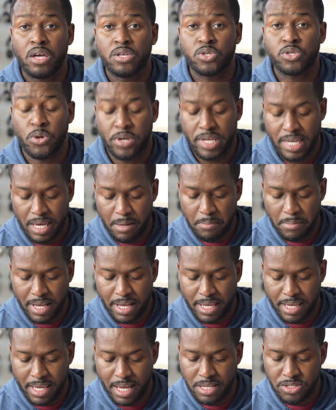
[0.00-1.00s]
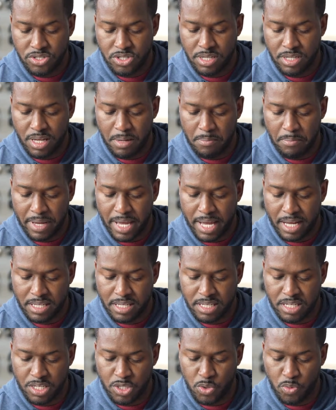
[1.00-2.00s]
So a game like Genshin
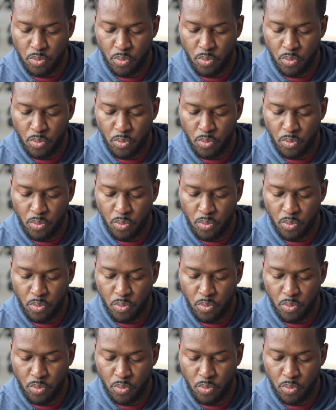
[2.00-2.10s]
Impact is